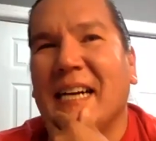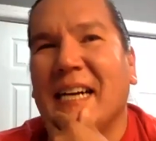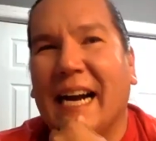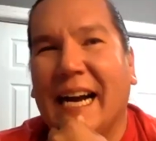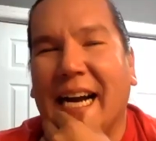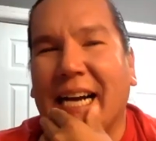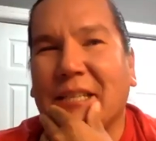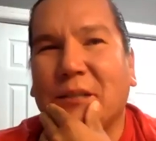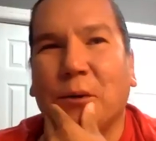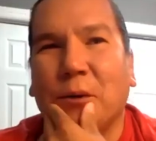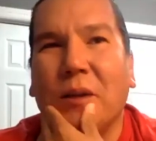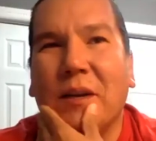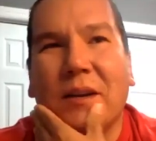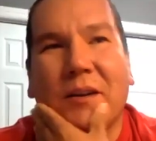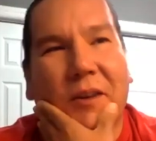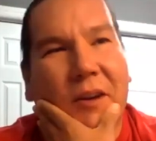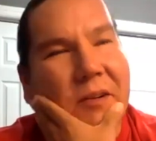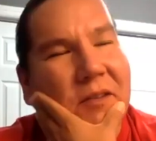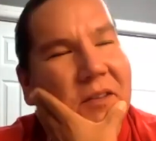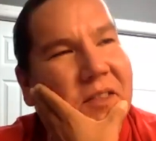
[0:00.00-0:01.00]
I, I totally
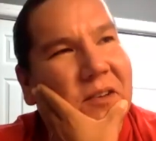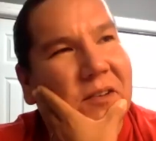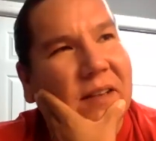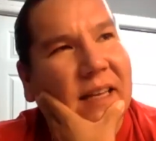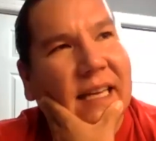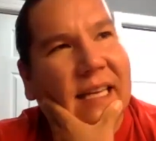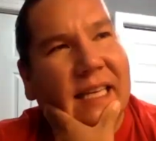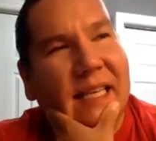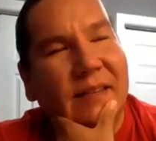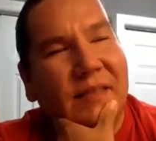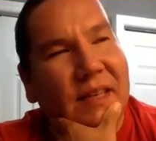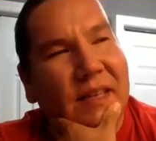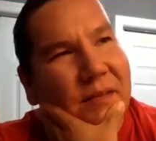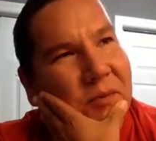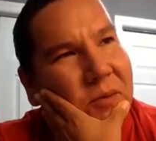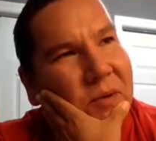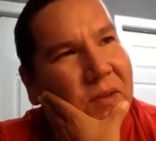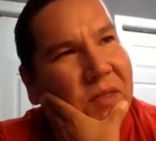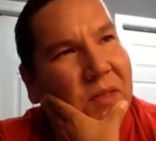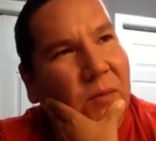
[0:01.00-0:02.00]
agree with you. Like
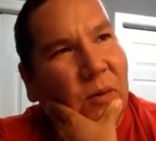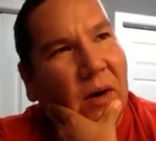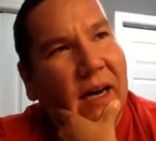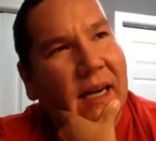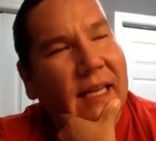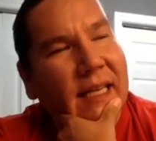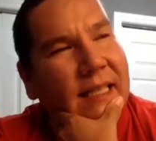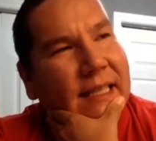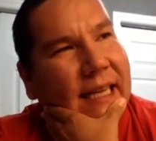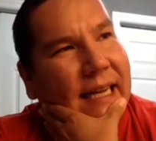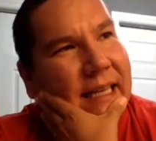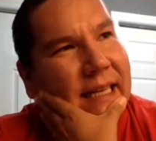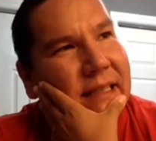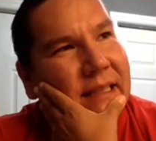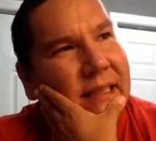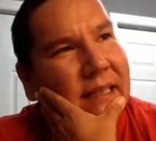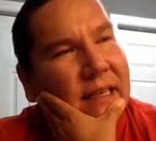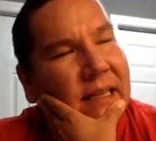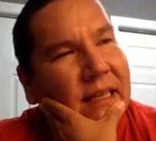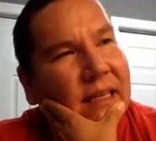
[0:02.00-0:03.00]
even with The Walking Dead,
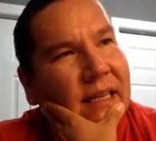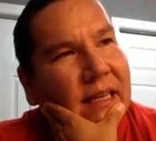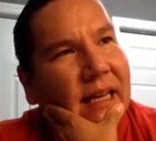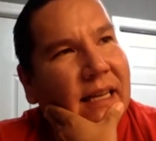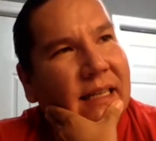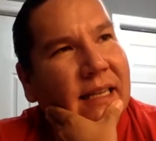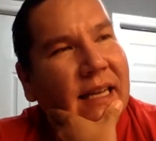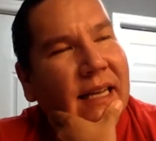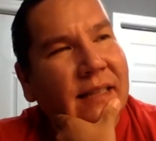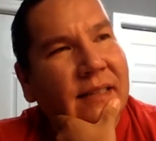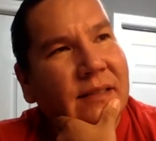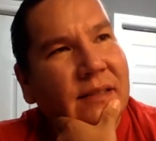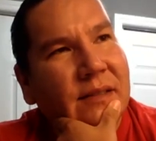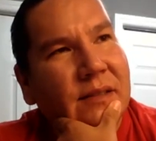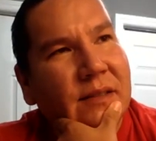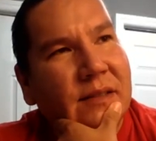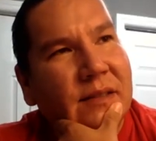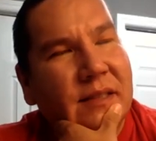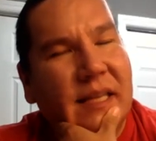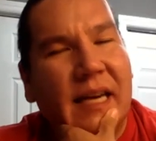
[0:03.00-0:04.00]
and and
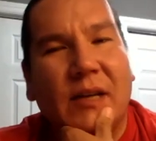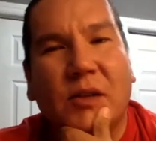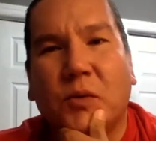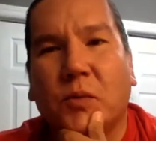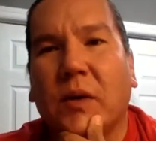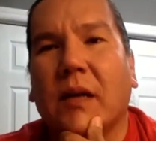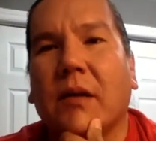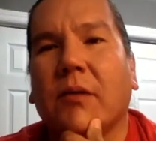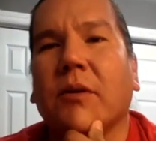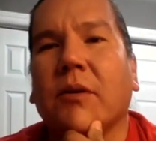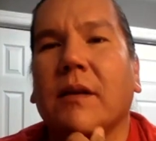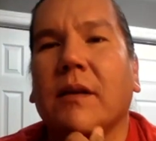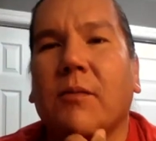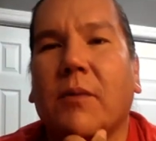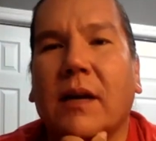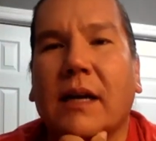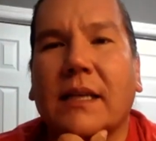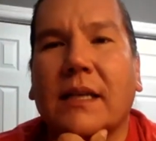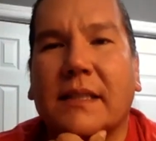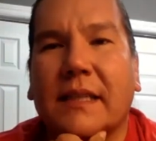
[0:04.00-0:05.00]
that was what I really
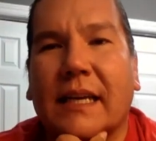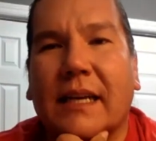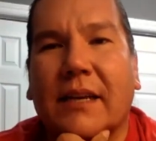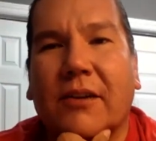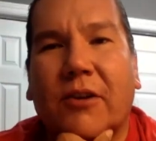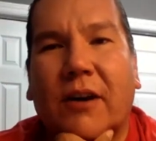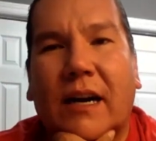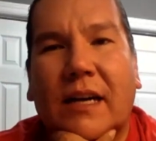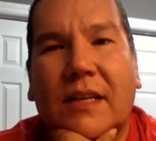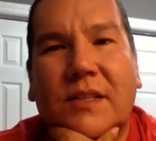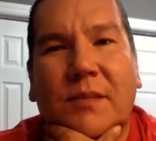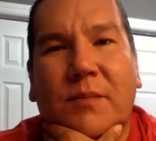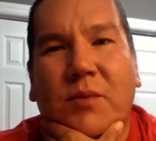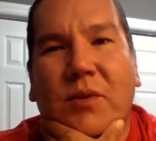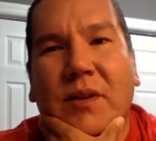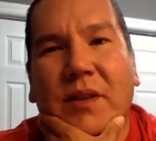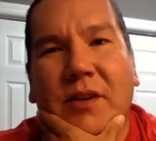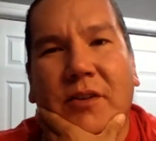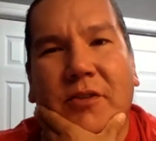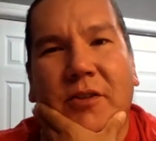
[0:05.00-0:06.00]
wanted to get across. The
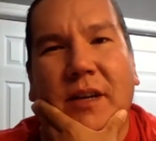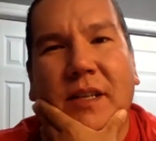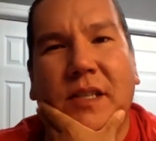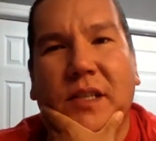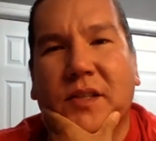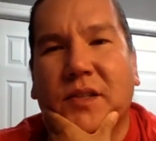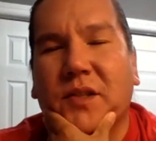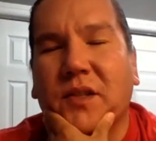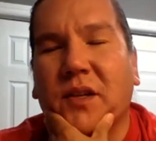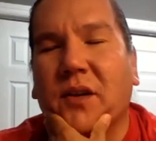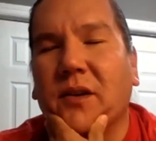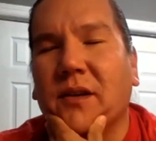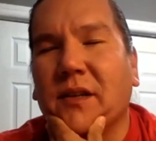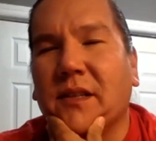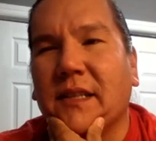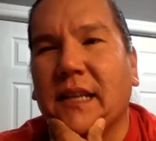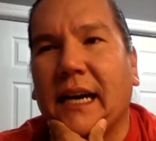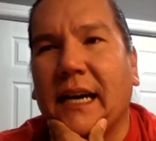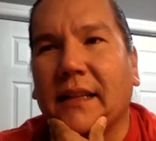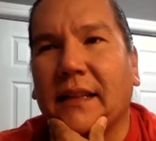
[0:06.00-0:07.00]
Moon of the Crusted Snow
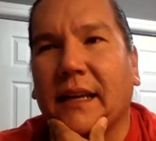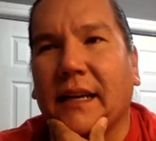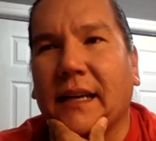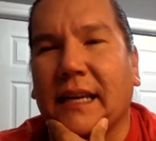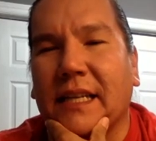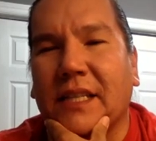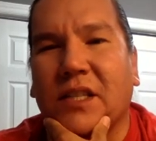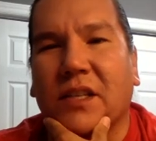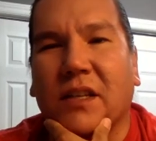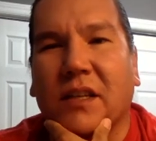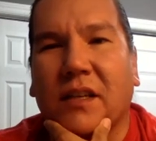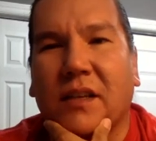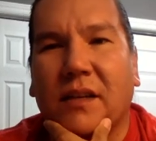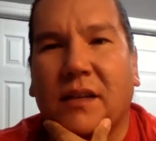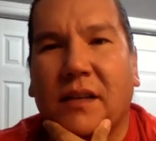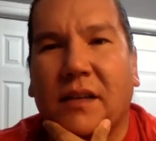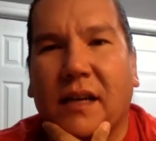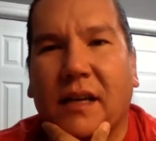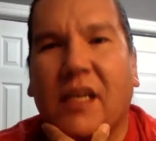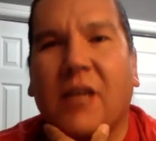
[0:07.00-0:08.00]
is that like it's a,
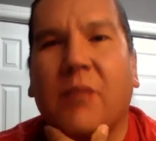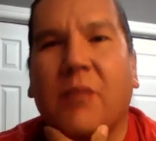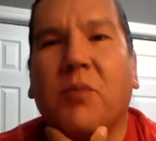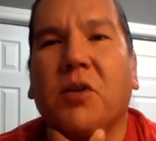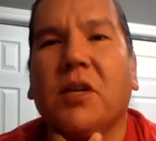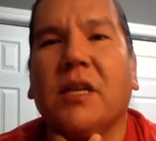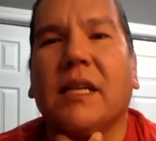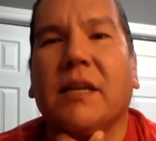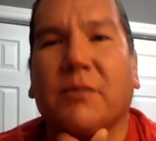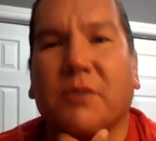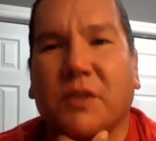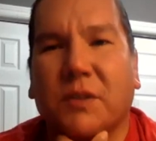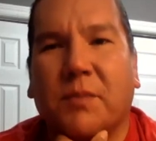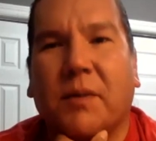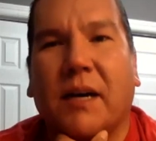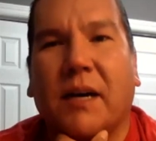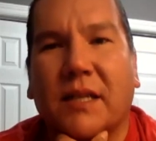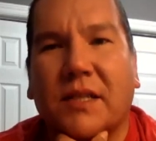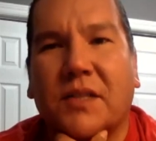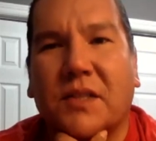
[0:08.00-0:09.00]
a community
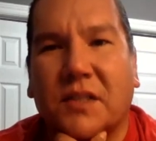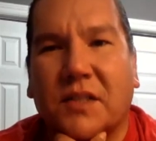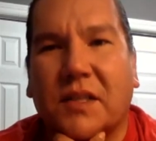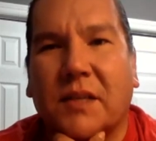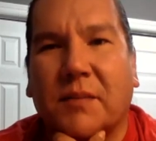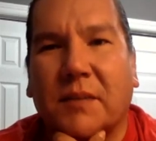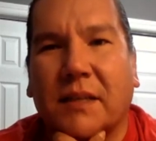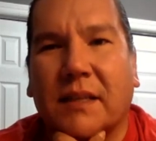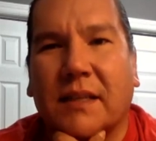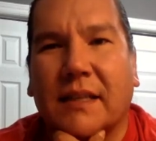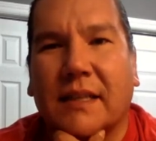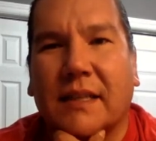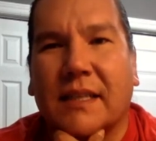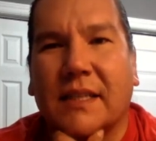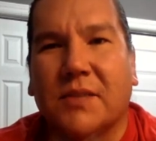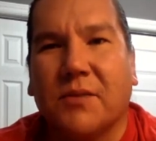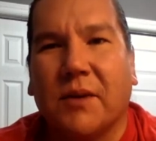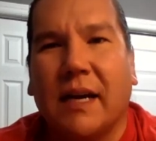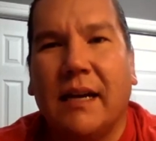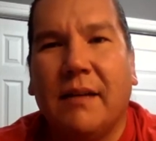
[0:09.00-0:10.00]
response to something like
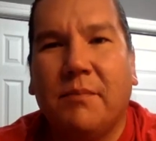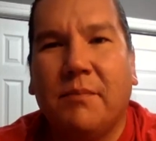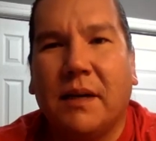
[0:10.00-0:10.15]
this, right?